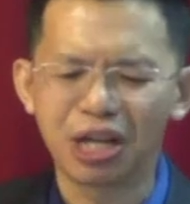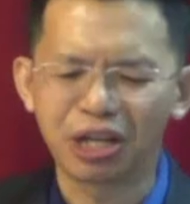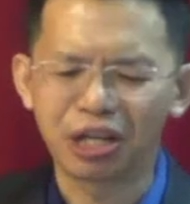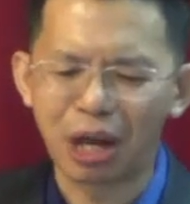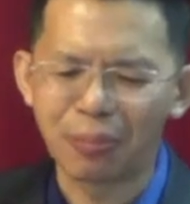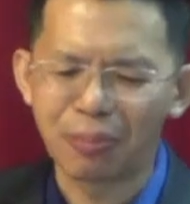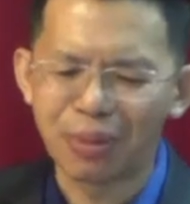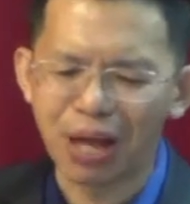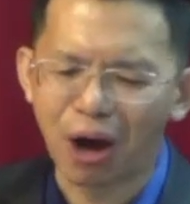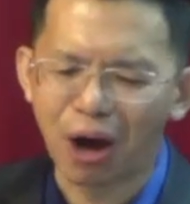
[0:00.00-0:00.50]
it
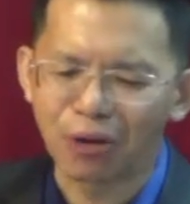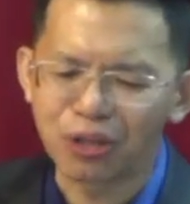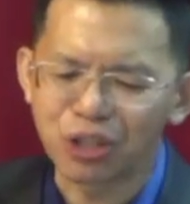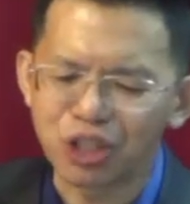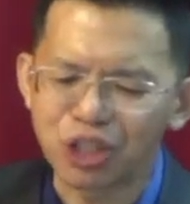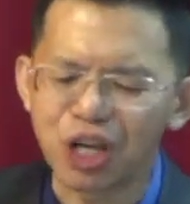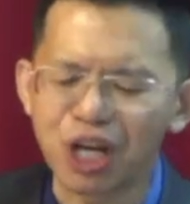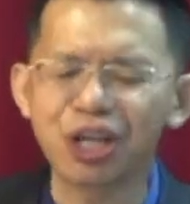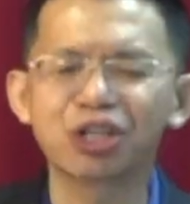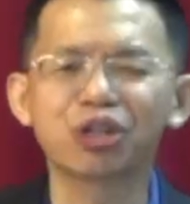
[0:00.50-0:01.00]
can be our
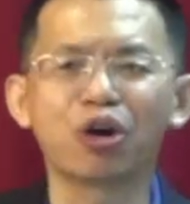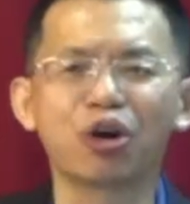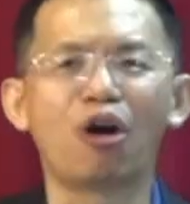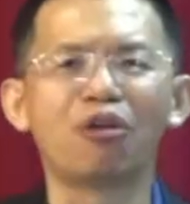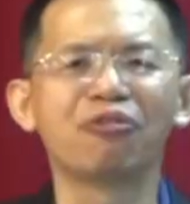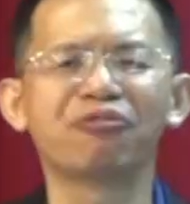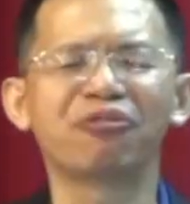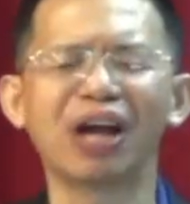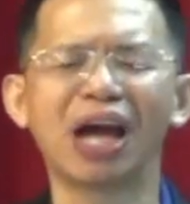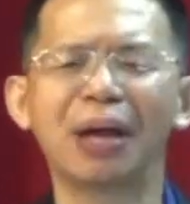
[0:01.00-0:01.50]
church
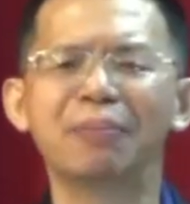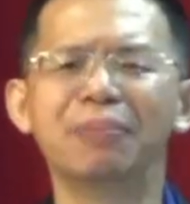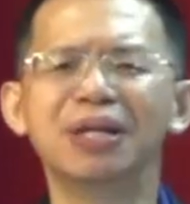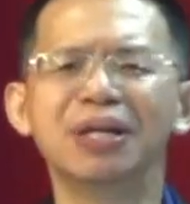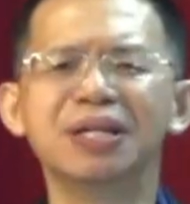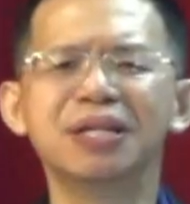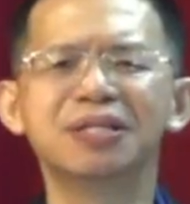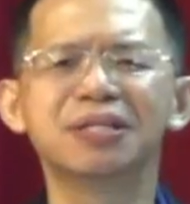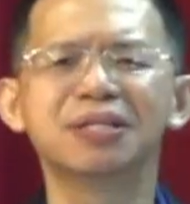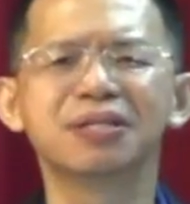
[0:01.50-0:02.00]
or
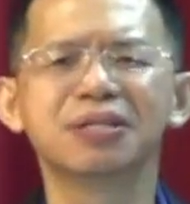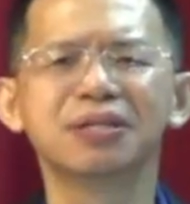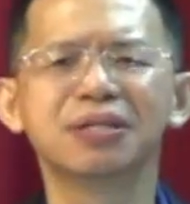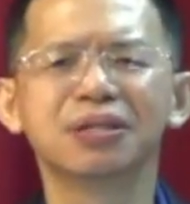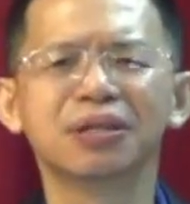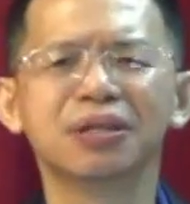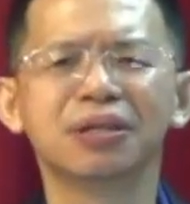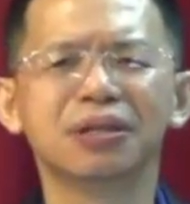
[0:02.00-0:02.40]
families.